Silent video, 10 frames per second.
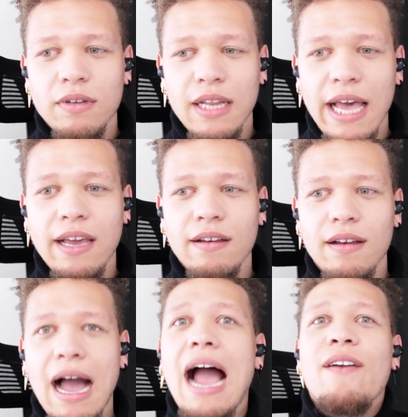like
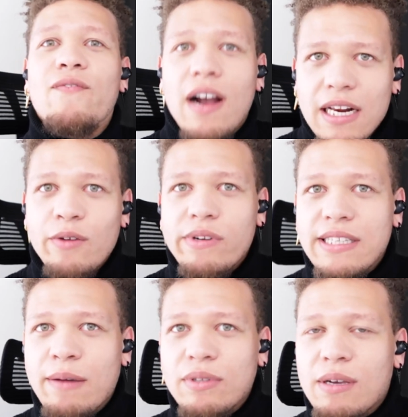I finally was
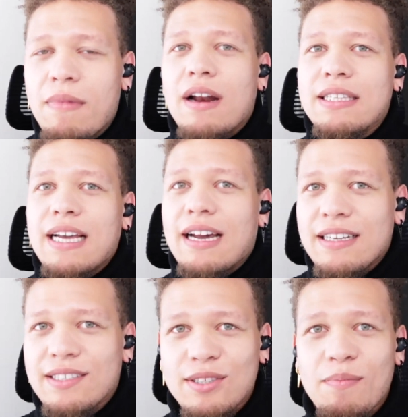able to
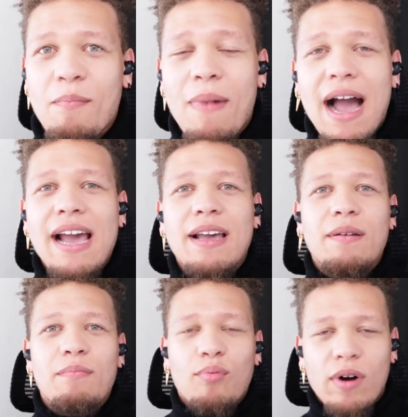monetize my
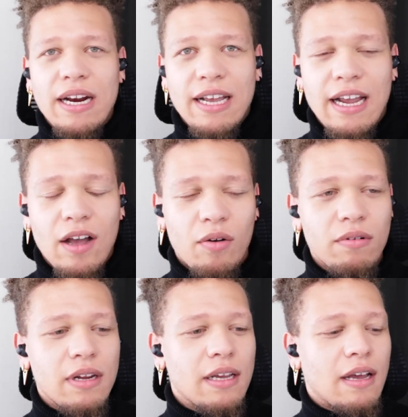brand account.
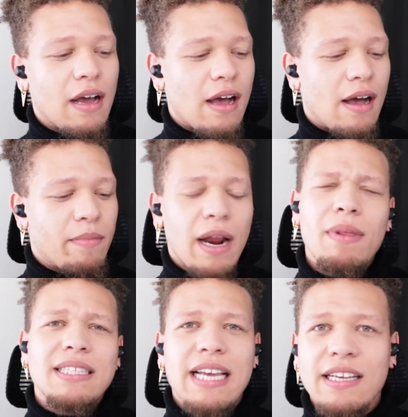And I'm
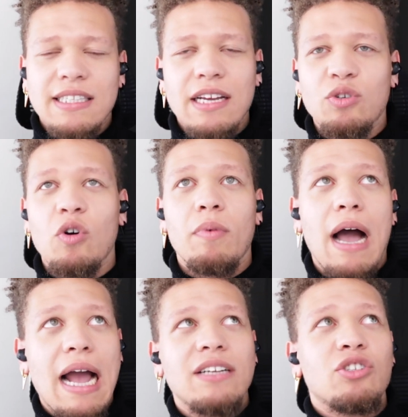not saying it's not doable.
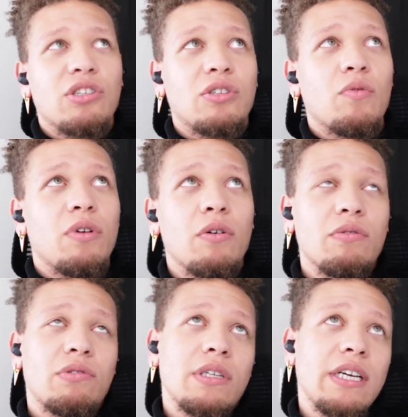I just don't know the
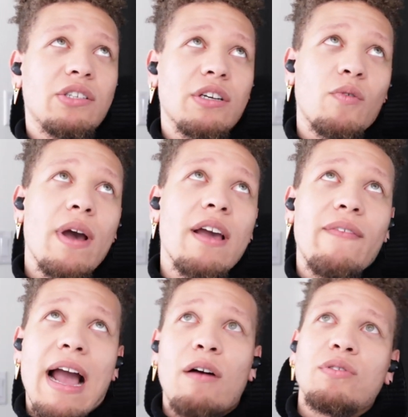strategic way of
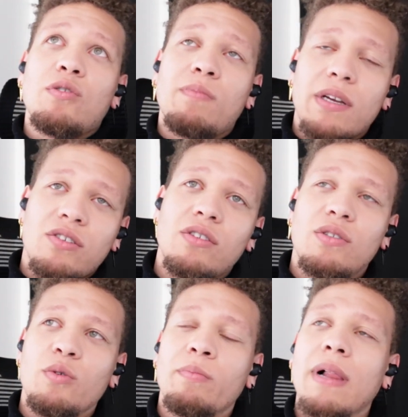how to pitch this
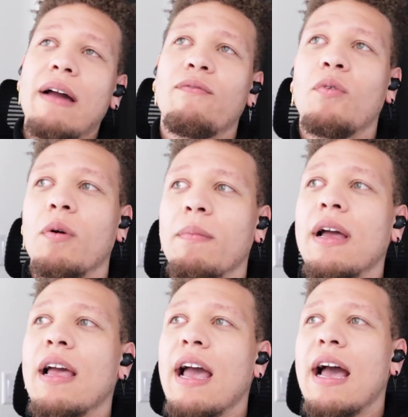new platform
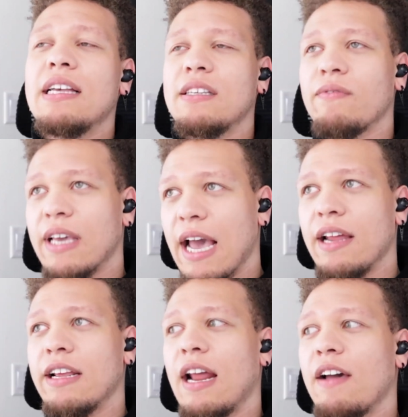as of yet.
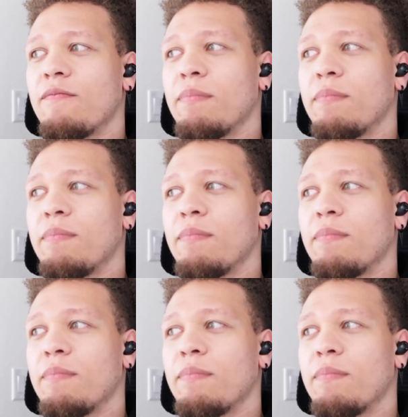And I've